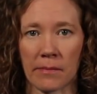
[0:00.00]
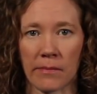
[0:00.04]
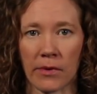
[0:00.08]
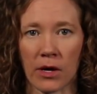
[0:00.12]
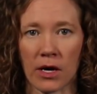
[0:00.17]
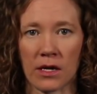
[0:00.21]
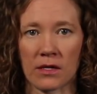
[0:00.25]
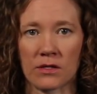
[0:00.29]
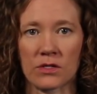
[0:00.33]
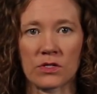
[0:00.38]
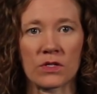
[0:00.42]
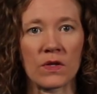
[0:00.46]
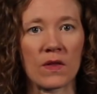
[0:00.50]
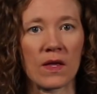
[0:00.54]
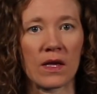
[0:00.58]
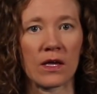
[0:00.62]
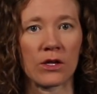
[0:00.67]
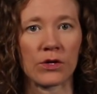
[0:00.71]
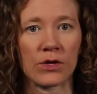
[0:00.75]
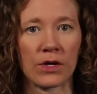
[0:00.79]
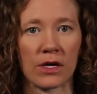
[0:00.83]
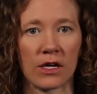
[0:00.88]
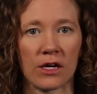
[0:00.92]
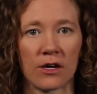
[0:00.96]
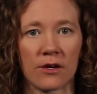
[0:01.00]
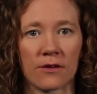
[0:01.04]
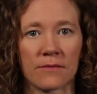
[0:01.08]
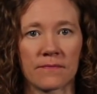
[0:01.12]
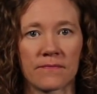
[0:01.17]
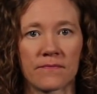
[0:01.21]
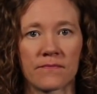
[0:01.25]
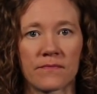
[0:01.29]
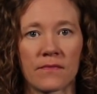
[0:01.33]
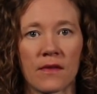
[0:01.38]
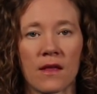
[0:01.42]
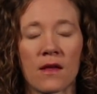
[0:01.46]
membrane to the inner ear,
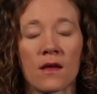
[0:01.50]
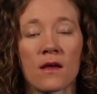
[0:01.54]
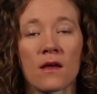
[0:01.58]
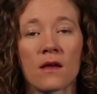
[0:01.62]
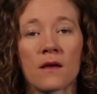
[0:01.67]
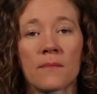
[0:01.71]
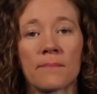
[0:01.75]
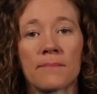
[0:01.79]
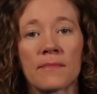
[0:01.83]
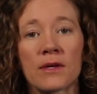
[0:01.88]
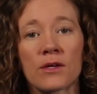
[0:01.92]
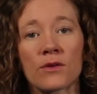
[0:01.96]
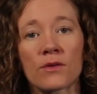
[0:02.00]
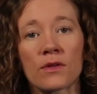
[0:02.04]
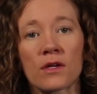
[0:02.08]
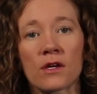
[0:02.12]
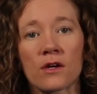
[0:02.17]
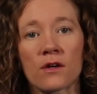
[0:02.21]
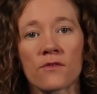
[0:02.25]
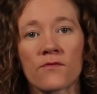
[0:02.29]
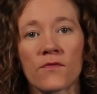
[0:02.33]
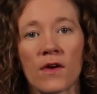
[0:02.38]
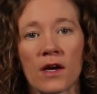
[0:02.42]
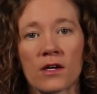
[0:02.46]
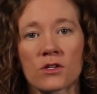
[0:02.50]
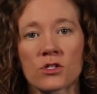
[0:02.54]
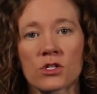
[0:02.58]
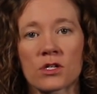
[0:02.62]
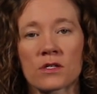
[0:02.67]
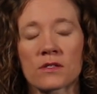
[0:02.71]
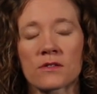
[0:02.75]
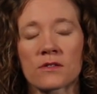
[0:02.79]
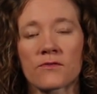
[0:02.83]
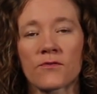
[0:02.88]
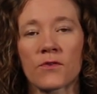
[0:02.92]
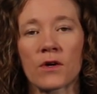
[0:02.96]
middle ear
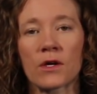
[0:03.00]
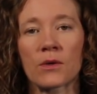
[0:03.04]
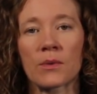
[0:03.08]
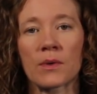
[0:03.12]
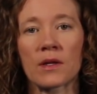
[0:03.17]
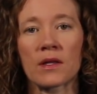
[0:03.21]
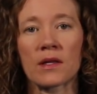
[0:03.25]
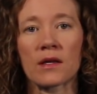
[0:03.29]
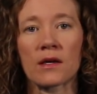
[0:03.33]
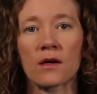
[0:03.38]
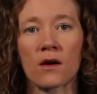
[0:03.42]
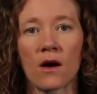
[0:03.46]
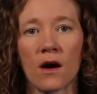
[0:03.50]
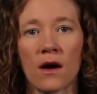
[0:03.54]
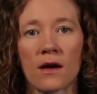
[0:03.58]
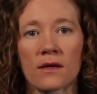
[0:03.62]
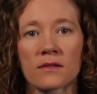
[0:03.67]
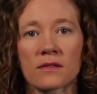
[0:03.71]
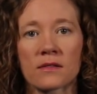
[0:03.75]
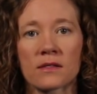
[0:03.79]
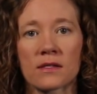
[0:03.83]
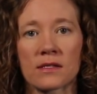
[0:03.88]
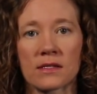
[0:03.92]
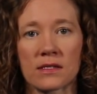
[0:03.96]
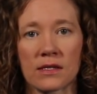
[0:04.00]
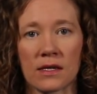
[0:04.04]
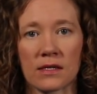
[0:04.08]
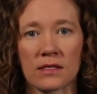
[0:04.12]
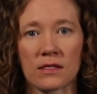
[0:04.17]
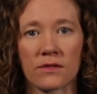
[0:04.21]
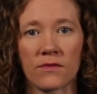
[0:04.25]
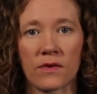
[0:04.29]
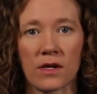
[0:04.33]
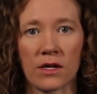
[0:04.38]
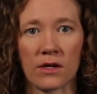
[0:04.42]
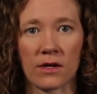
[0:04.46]
infections frequently cause
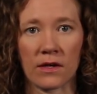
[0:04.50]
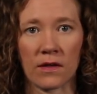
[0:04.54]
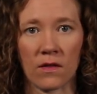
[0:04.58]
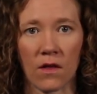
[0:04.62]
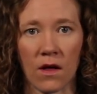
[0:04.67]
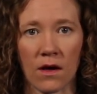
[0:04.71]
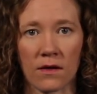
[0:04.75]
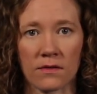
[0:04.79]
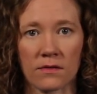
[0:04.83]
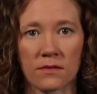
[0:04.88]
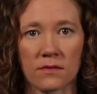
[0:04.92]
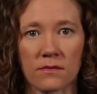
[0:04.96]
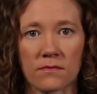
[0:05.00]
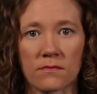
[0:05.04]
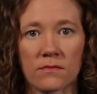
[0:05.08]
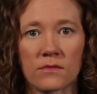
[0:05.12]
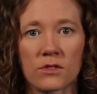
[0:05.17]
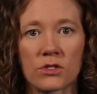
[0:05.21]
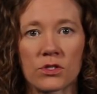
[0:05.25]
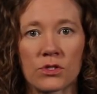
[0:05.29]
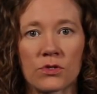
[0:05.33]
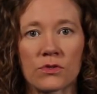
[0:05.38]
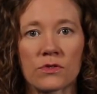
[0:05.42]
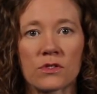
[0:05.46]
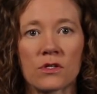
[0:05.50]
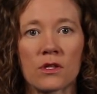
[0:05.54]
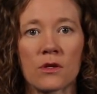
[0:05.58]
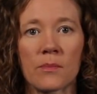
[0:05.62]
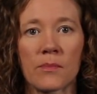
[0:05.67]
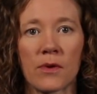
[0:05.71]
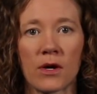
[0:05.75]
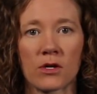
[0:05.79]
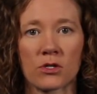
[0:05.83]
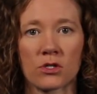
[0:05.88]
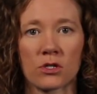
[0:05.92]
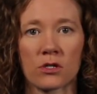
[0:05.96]
conductive hearing loss due to the
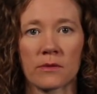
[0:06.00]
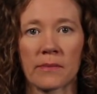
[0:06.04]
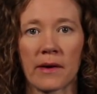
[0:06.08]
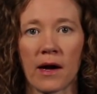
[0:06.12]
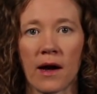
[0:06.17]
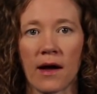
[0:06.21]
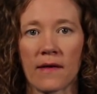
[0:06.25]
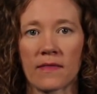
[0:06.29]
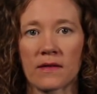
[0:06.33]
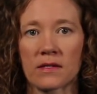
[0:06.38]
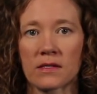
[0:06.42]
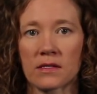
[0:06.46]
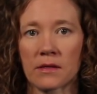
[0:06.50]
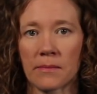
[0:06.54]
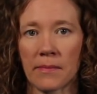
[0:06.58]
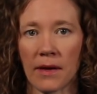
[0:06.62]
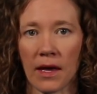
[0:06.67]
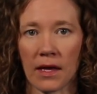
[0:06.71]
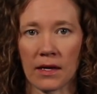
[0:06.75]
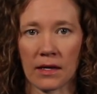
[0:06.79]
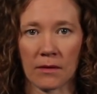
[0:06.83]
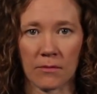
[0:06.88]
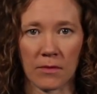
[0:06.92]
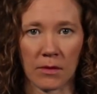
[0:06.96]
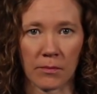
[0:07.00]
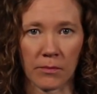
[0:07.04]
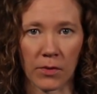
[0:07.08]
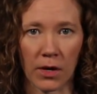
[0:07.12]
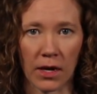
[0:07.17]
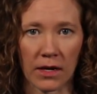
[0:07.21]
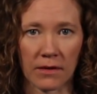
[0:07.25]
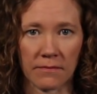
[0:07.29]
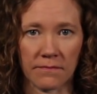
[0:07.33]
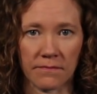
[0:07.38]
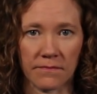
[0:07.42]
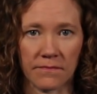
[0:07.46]
pressure behind the tympanic
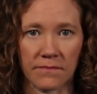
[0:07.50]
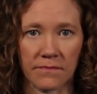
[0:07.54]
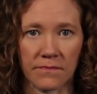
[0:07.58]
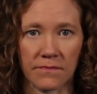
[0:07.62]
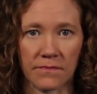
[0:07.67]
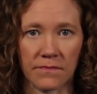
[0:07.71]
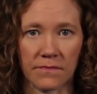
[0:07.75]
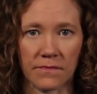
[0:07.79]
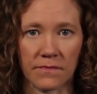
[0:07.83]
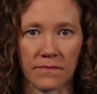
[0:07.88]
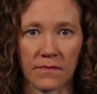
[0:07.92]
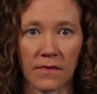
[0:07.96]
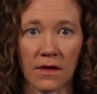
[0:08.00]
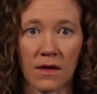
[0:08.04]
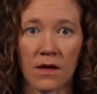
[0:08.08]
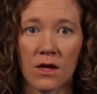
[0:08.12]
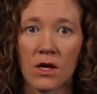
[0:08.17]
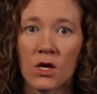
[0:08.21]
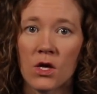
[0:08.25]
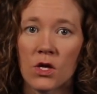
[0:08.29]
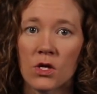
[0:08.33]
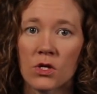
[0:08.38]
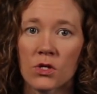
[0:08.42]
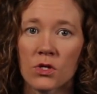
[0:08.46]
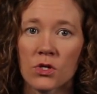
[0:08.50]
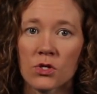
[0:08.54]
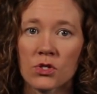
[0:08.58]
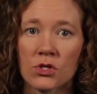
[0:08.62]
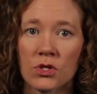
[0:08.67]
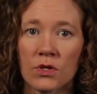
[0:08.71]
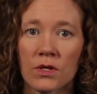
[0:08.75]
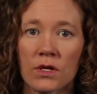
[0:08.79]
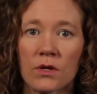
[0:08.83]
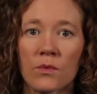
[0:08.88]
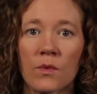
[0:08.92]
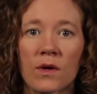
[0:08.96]
membrane.
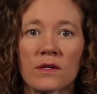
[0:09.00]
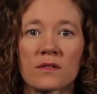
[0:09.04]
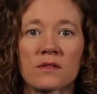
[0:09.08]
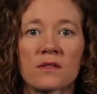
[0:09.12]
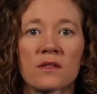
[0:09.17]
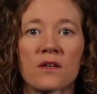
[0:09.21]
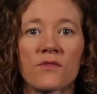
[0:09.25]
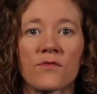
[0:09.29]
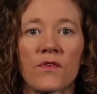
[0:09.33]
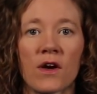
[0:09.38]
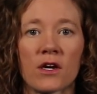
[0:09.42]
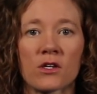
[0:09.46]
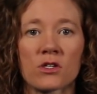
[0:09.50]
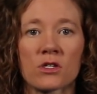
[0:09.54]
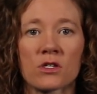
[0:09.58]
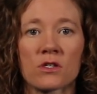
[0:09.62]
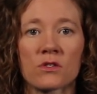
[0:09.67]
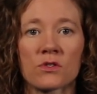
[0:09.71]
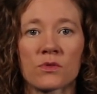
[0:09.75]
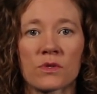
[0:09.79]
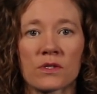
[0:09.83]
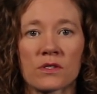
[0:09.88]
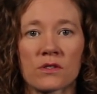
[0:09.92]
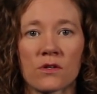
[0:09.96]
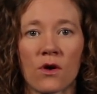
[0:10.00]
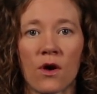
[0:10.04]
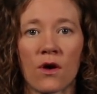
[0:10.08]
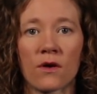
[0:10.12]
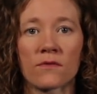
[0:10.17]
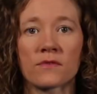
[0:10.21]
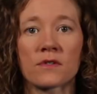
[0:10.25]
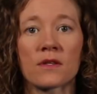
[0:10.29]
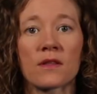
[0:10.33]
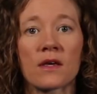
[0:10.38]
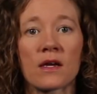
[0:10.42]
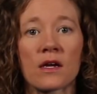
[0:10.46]
Usually, once the infection is
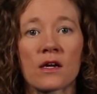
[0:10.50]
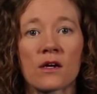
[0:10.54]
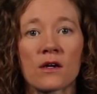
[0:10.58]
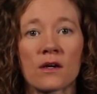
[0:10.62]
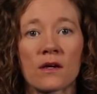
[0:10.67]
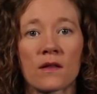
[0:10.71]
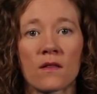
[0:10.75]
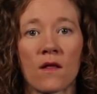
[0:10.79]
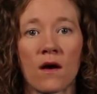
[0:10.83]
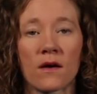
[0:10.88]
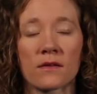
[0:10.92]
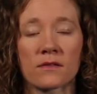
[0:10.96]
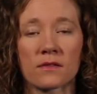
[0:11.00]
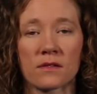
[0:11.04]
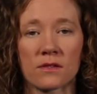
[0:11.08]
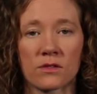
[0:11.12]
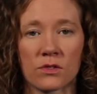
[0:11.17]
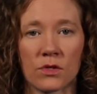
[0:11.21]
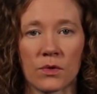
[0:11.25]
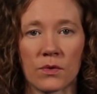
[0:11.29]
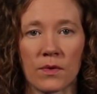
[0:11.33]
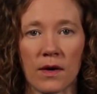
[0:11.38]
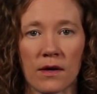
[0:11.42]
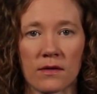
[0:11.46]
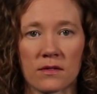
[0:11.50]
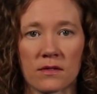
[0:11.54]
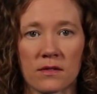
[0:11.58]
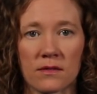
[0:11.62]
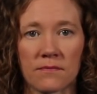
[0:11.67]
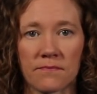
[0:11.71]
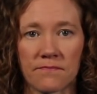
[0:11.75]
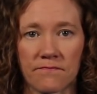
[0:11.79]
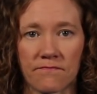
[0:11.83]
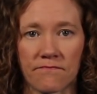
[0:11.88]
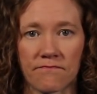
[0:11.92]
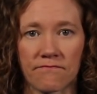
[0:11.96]
resolved, the hearing loss is
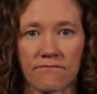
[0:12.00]
corrected.